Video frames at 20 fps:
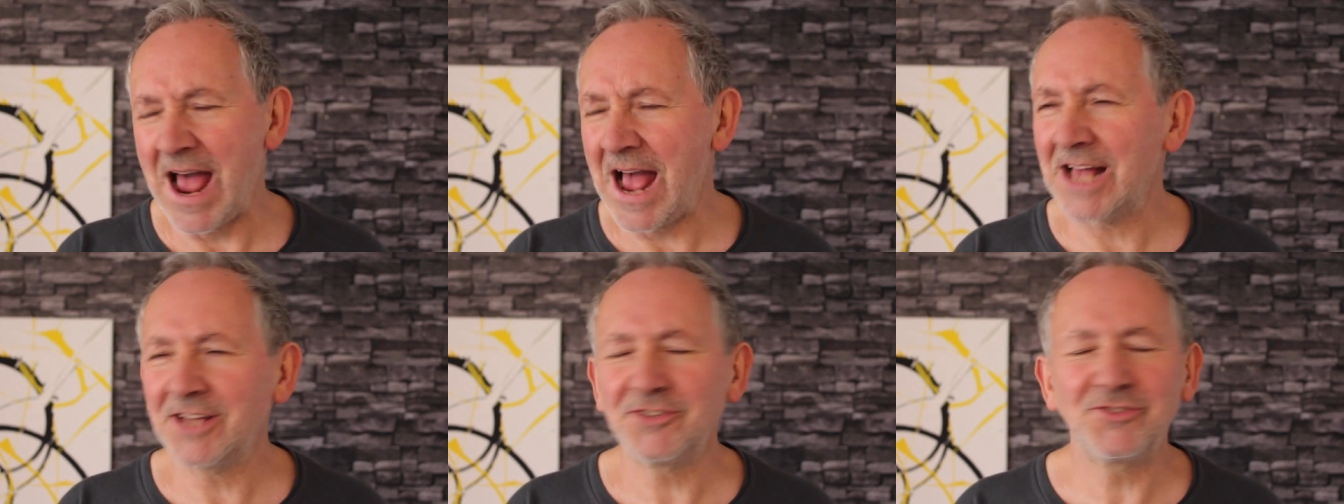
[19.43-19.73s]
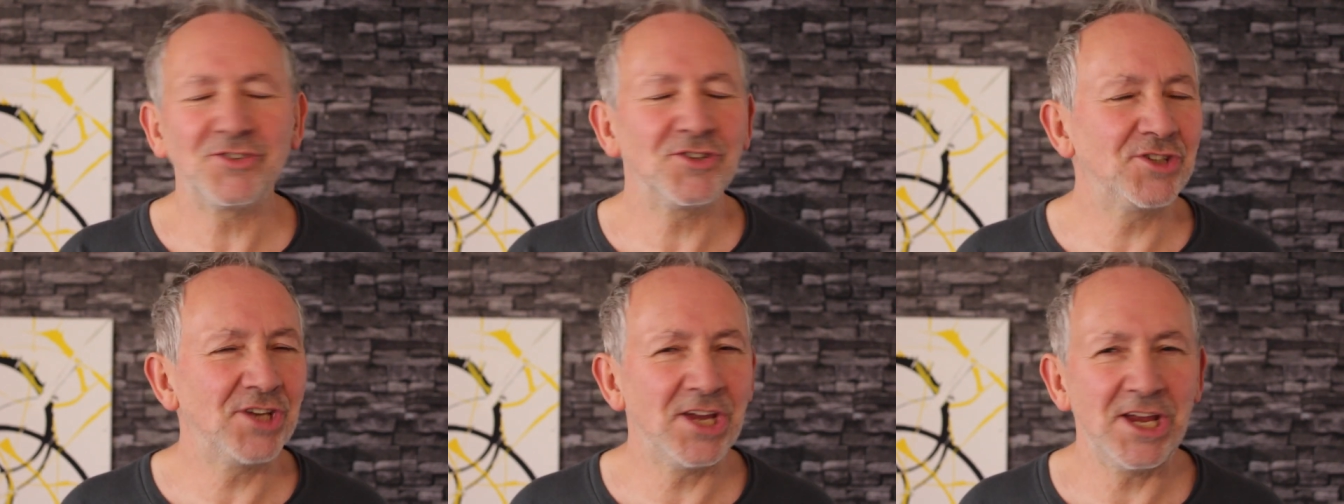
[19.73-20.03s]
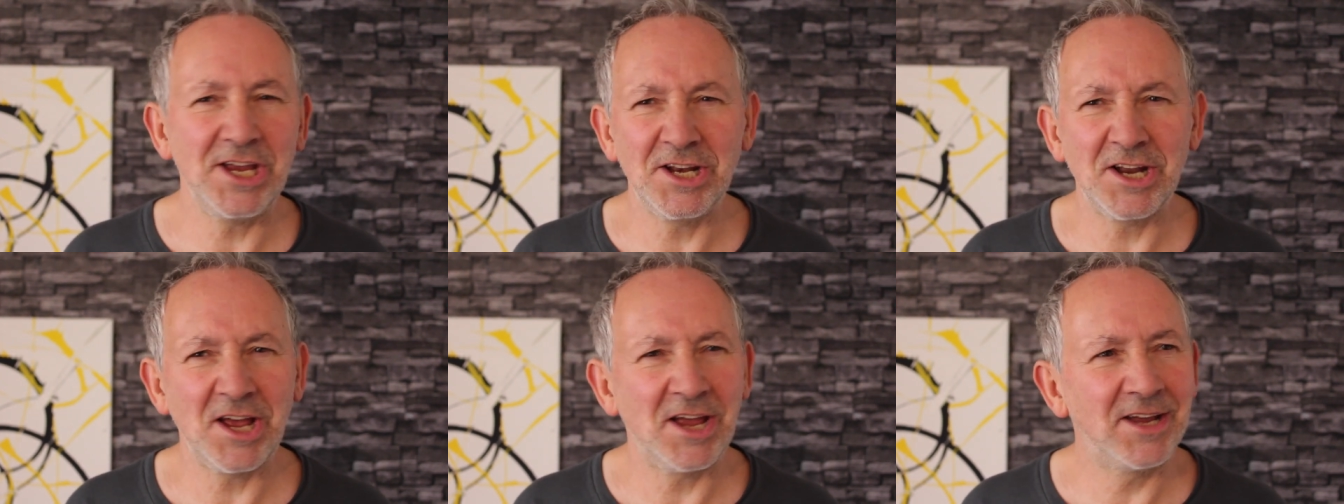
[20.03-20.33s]
As a
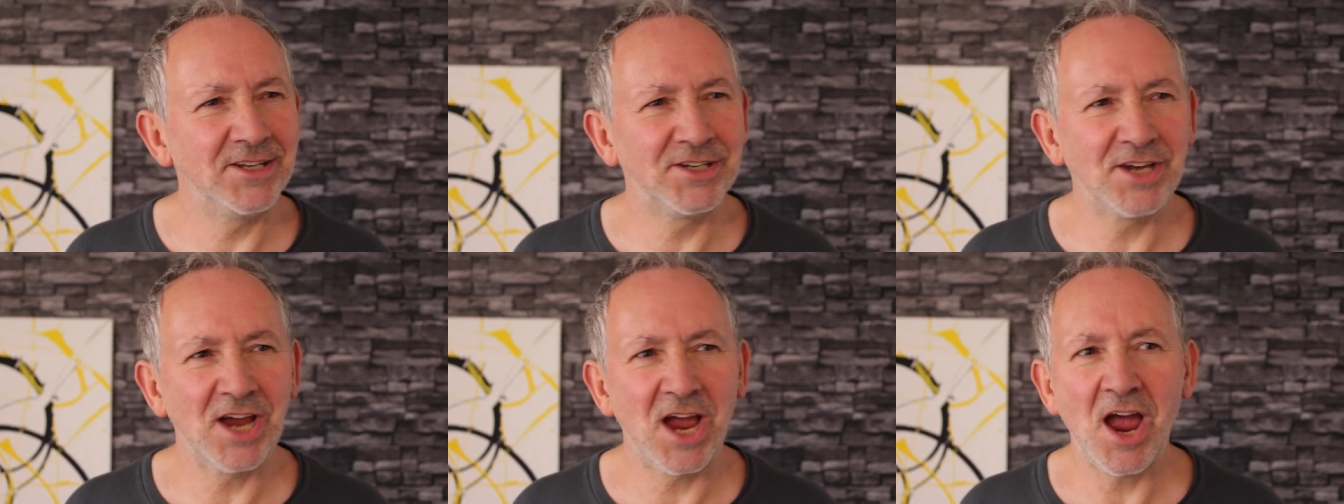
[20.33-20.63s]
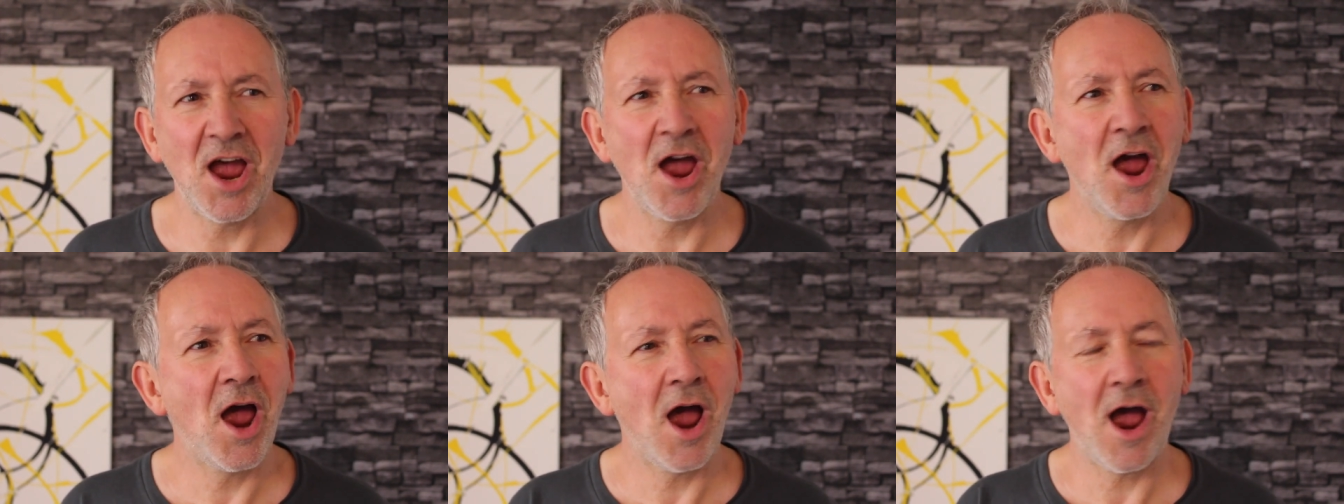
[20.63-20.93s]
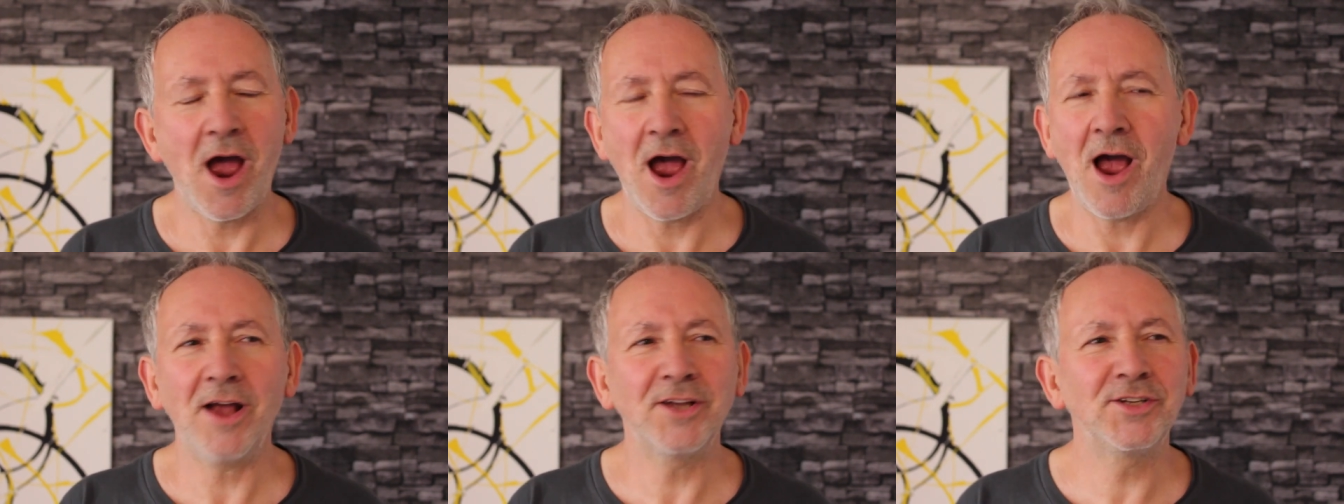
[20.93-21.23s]
teenager,
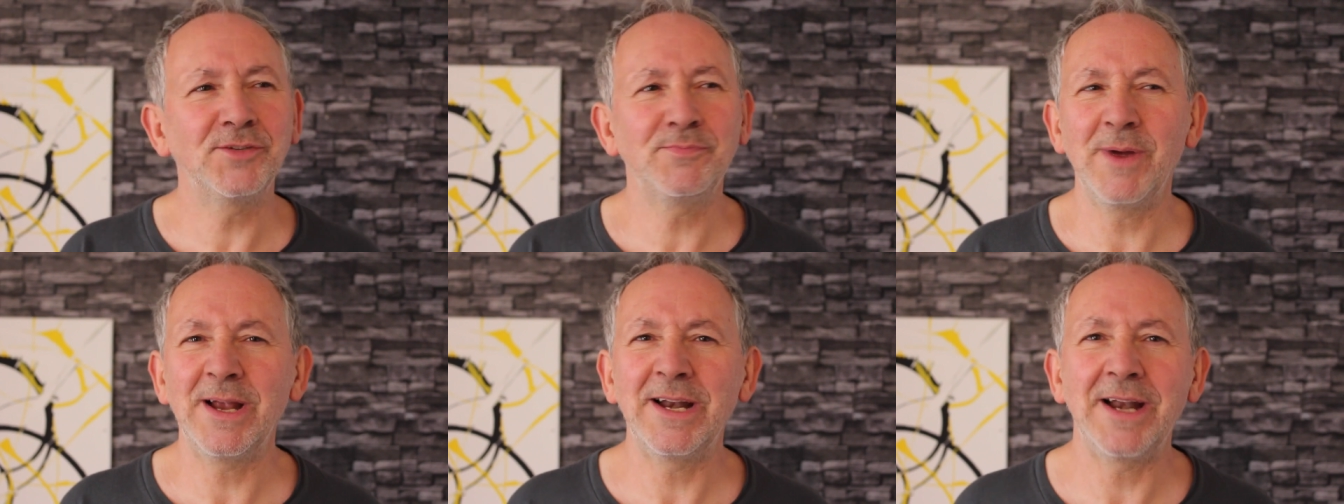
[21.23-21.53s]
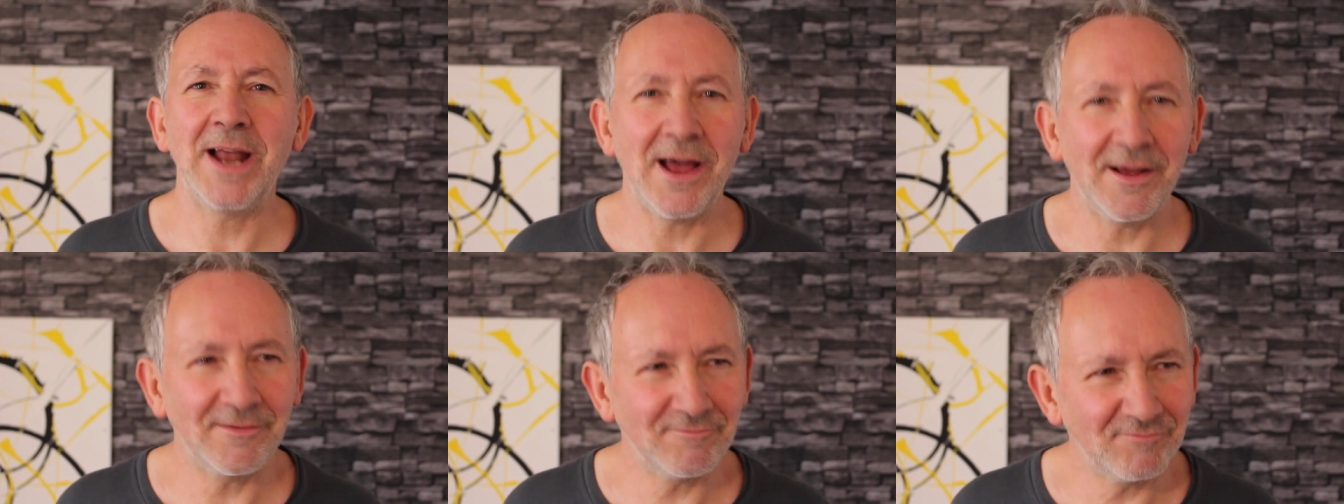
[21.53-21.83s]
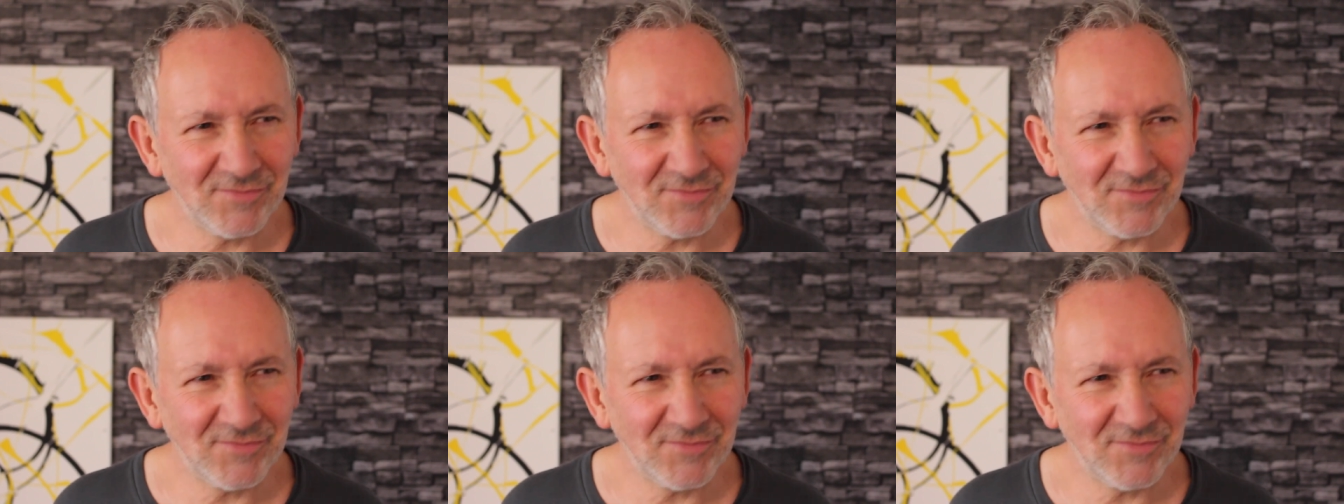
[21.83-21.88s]
I spent